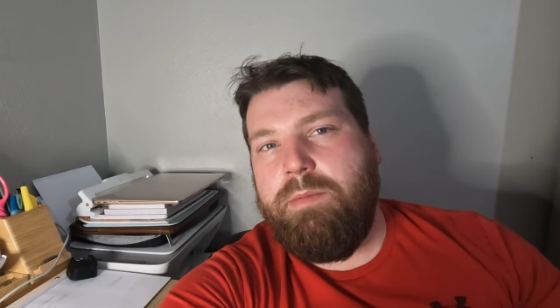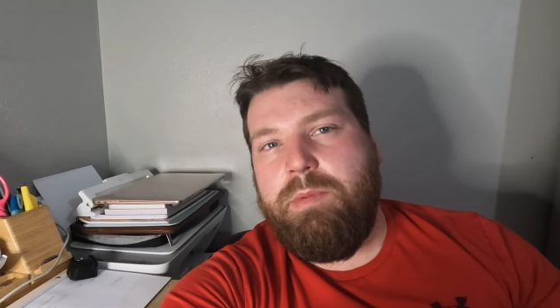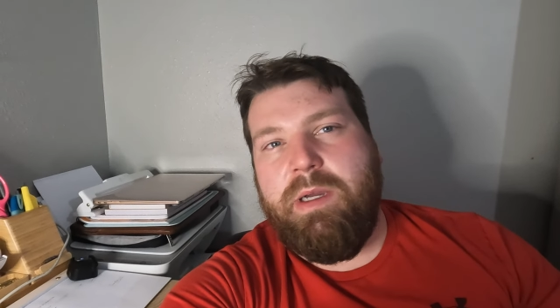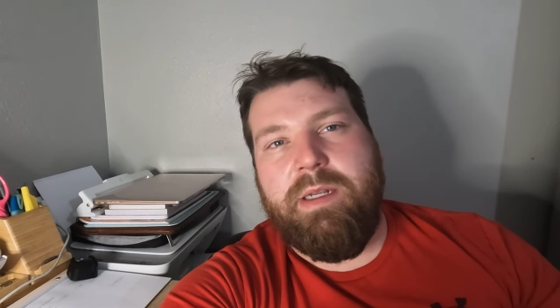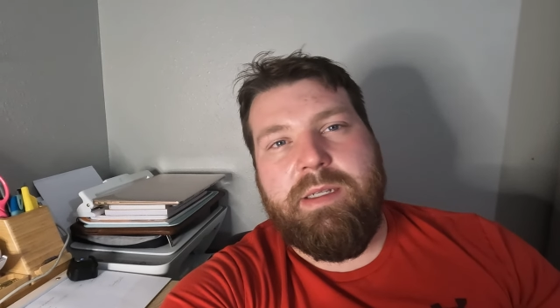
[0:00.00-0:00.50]

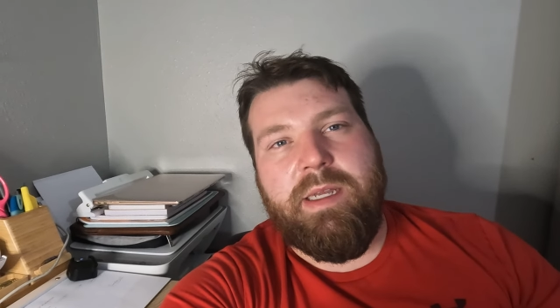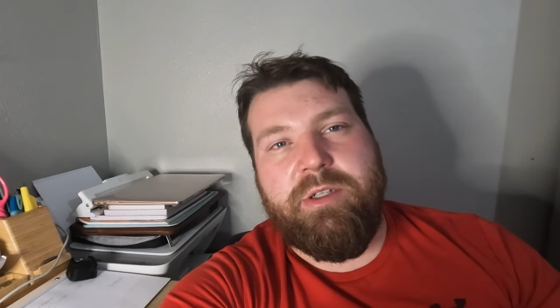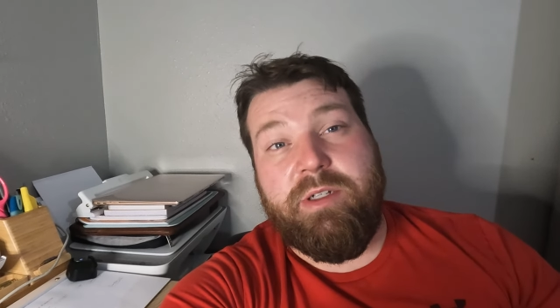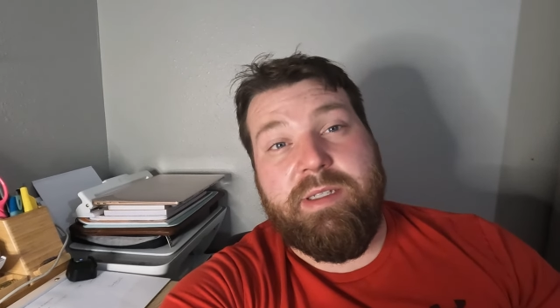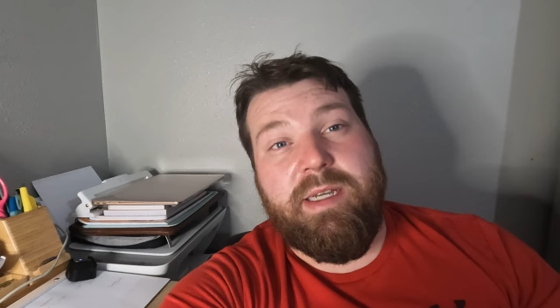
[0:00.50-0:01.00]
but
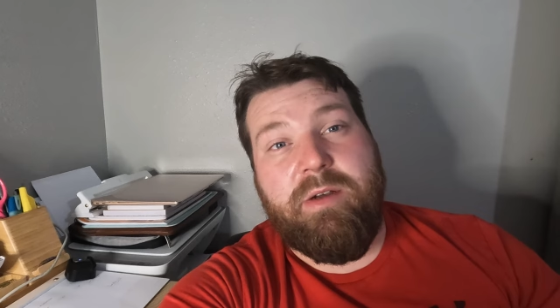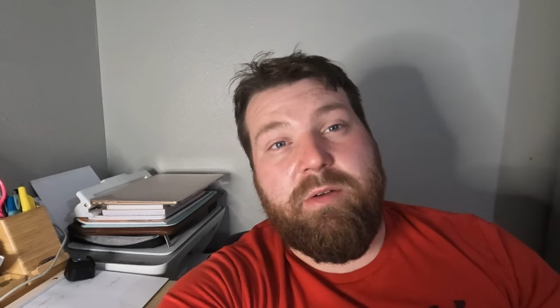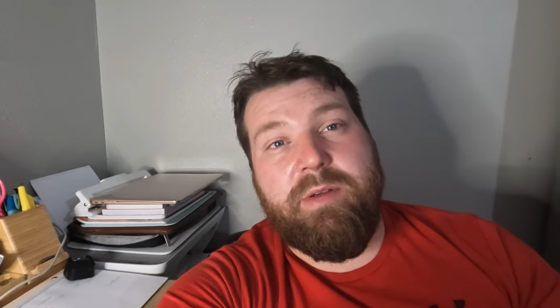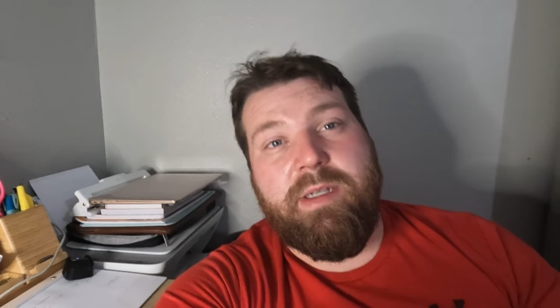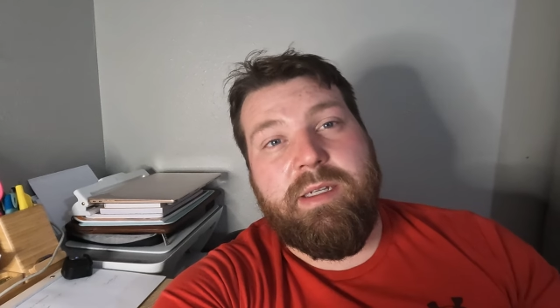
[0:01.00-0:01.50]
as you can
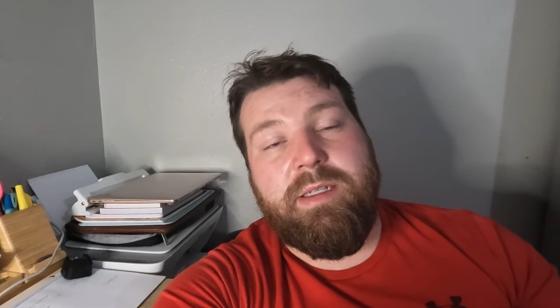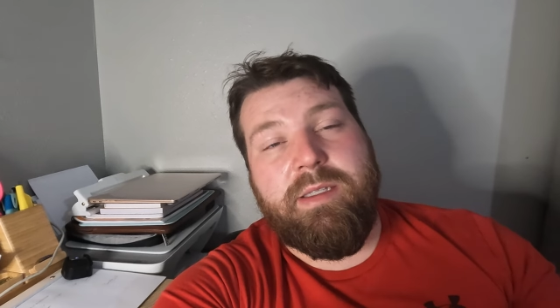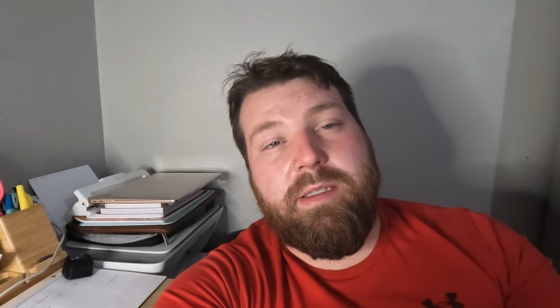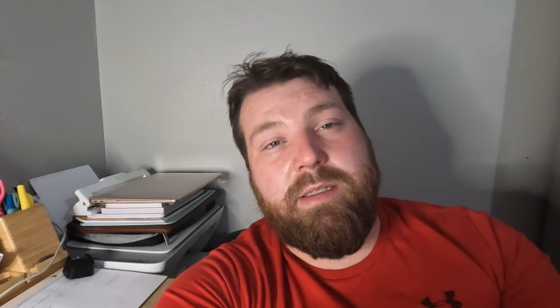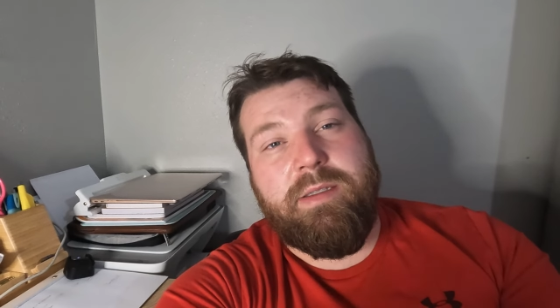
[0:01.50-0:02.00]
tell, it,
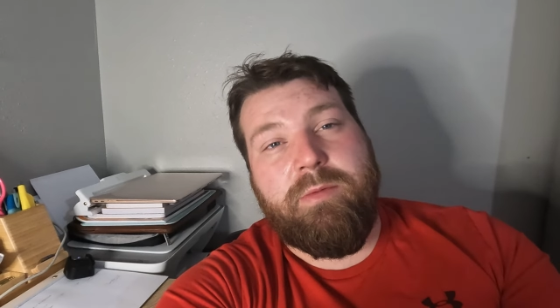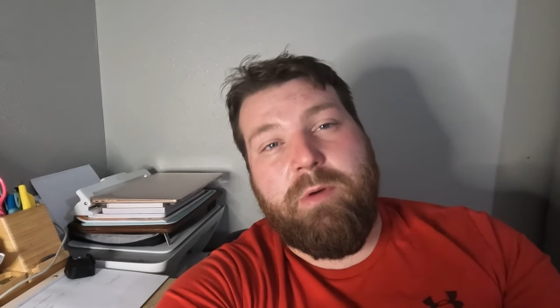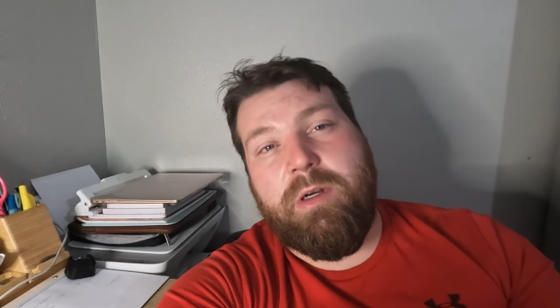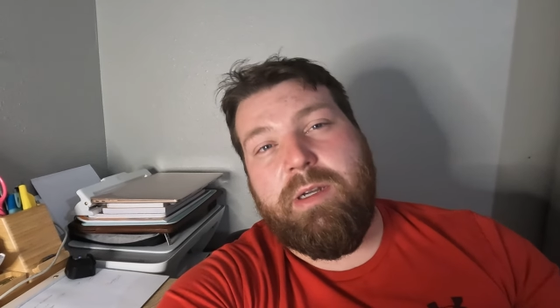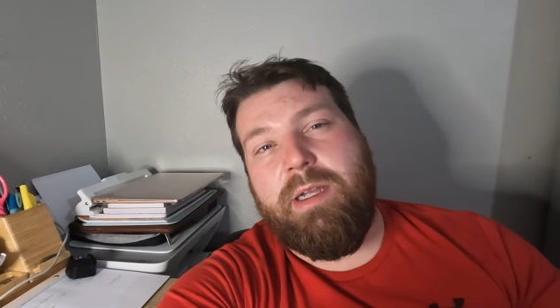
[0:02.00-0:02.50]
the water